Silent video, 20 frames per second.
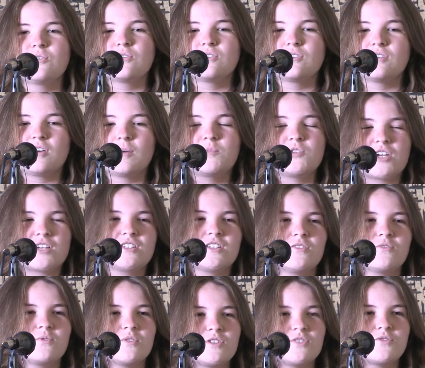The
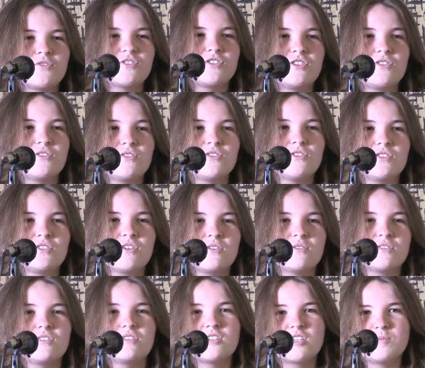objective was for students to
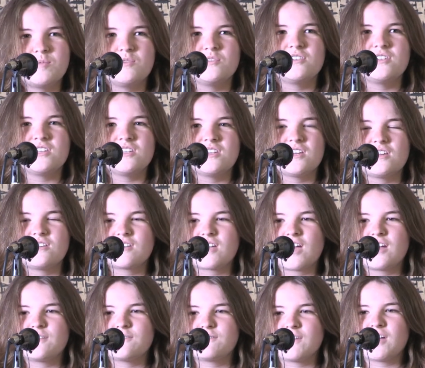go into the community and
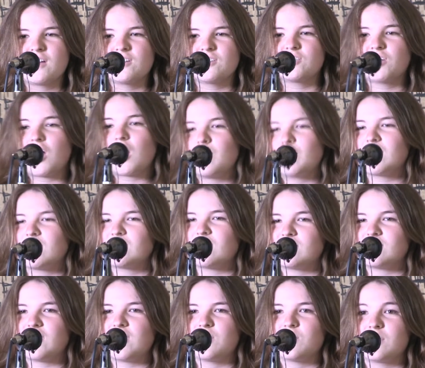kind of find a topic
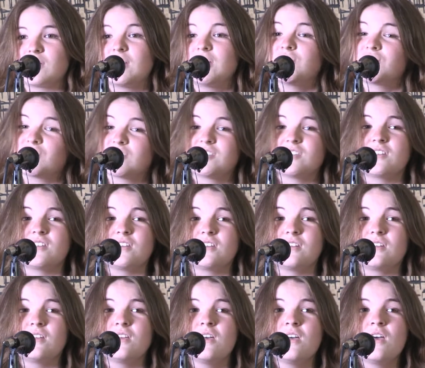that they were interested
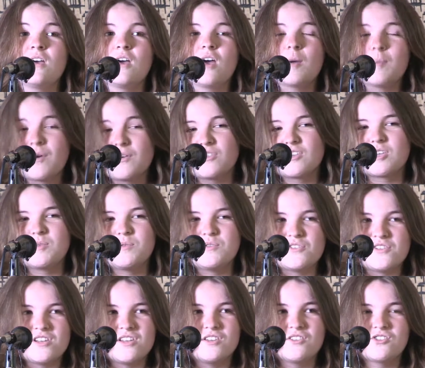in about the
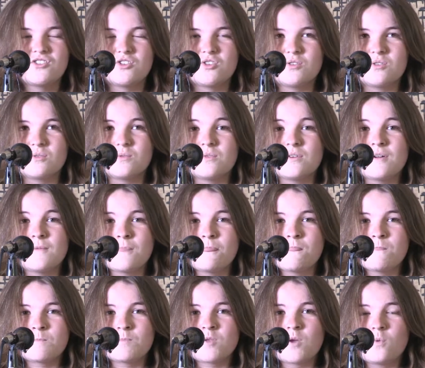community. So
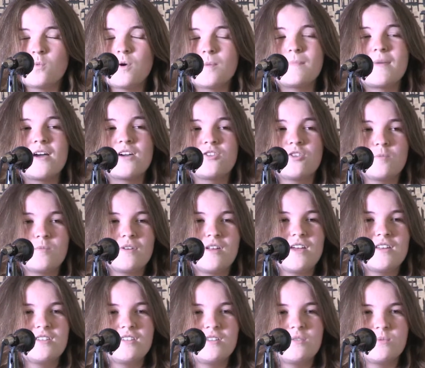what my group and
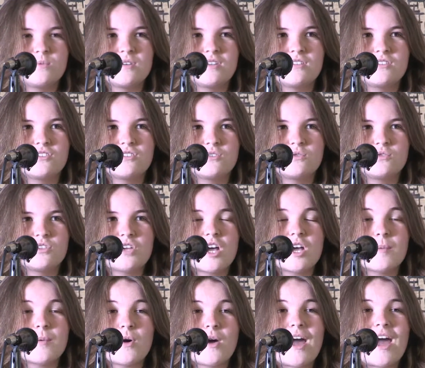I did was
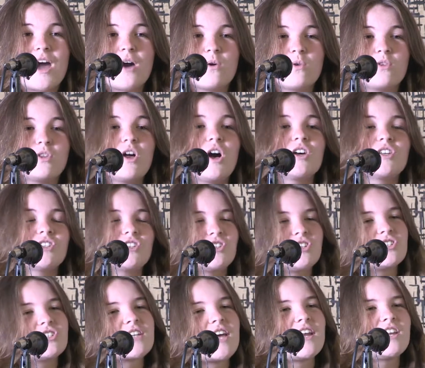talk about how
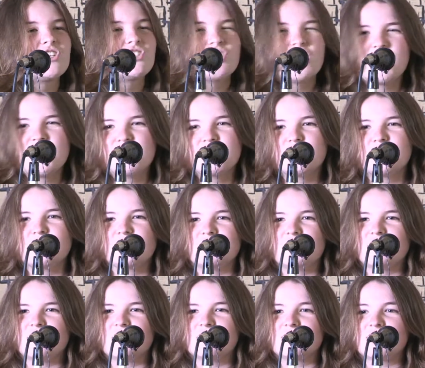Gloucester's kind of changed over
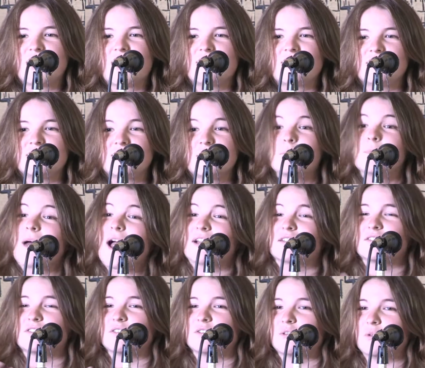the years and how that's
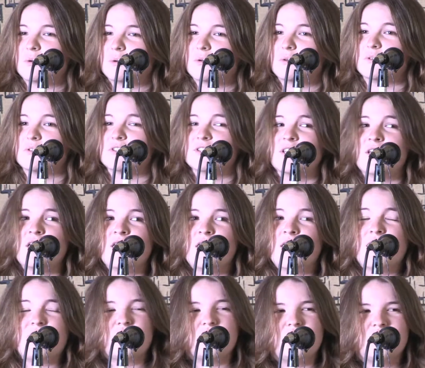impacted the locals,
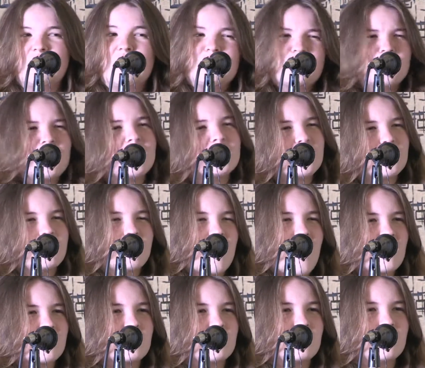and really if that's
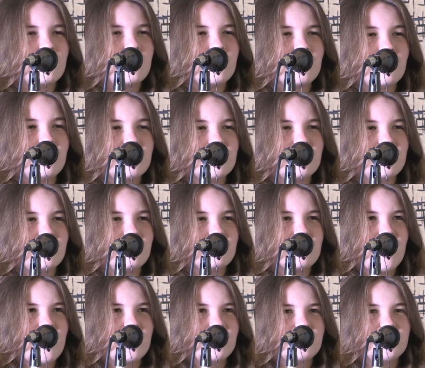impacted the locals
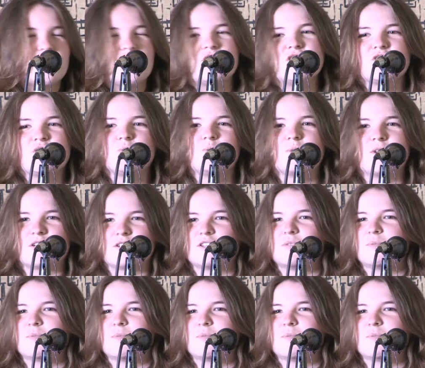and kind of changed what our